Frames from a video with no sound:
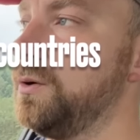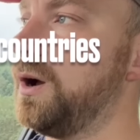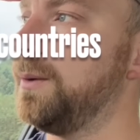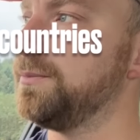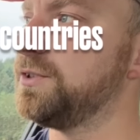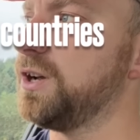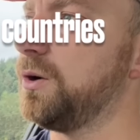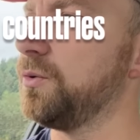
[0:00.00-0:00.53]
I'm
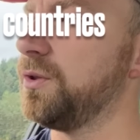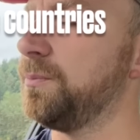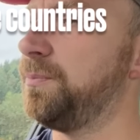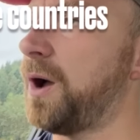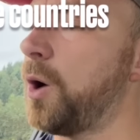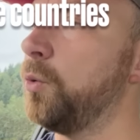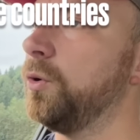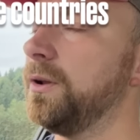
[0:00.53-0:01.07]
told that
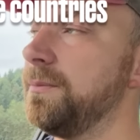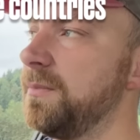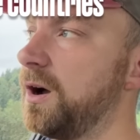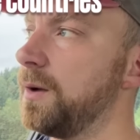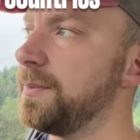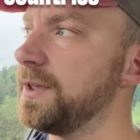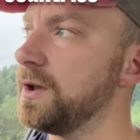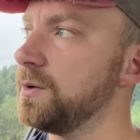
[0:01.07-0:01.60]
Poland
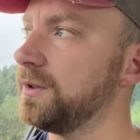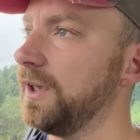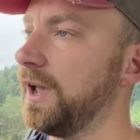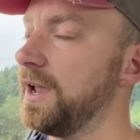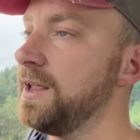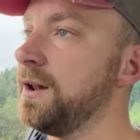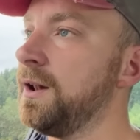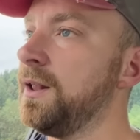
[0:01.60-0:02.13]
might be
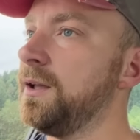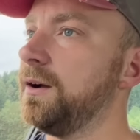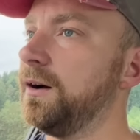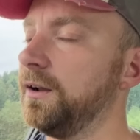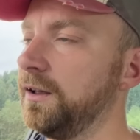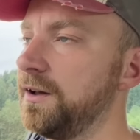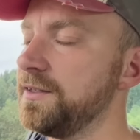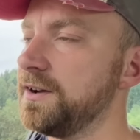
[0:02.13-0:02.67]
okay. I
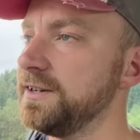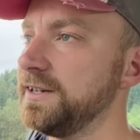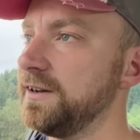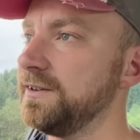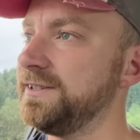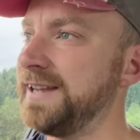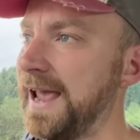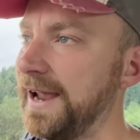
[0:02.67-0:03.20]
like the idea
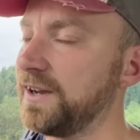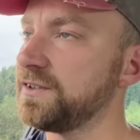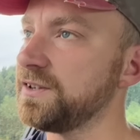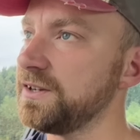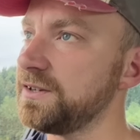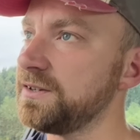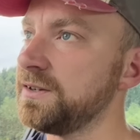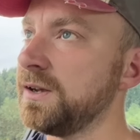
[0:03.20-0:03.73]
of
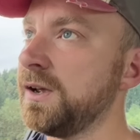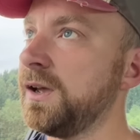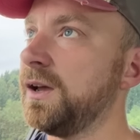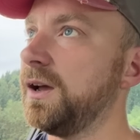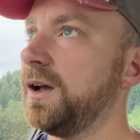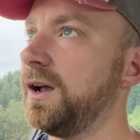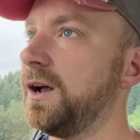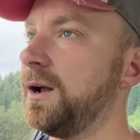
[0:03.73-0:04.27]
Texas.
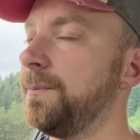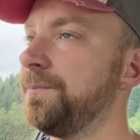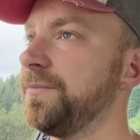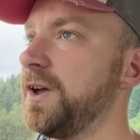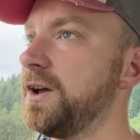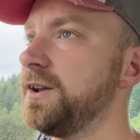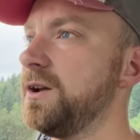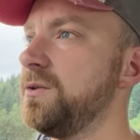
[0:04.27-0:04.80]
Um,
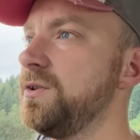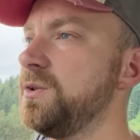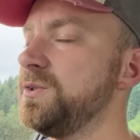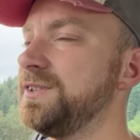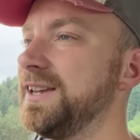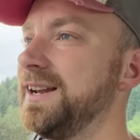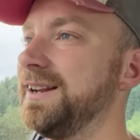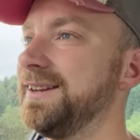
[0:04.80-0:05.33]
I know New
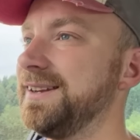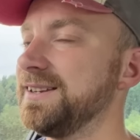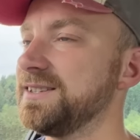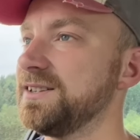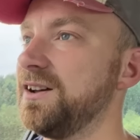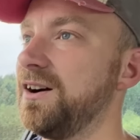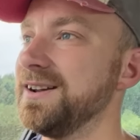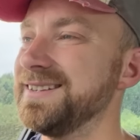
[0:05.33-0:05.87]
Zealand
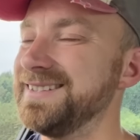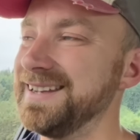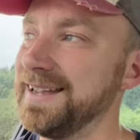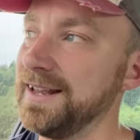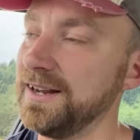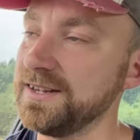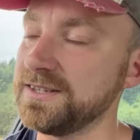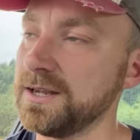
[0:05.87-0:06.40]
isn't
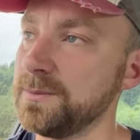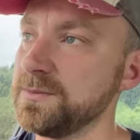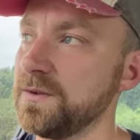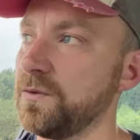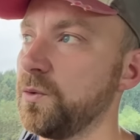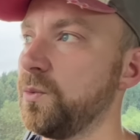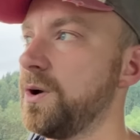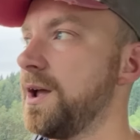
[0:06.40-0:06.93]
ideal in terms of
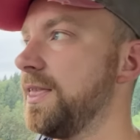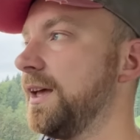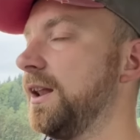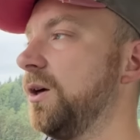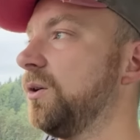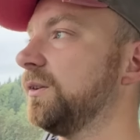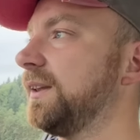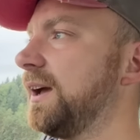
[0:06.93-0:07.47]
the way they're
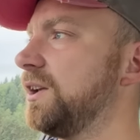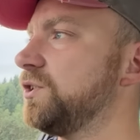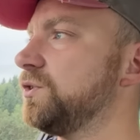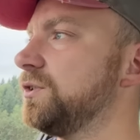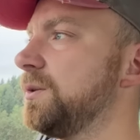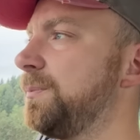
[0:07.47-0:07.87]
locked down during the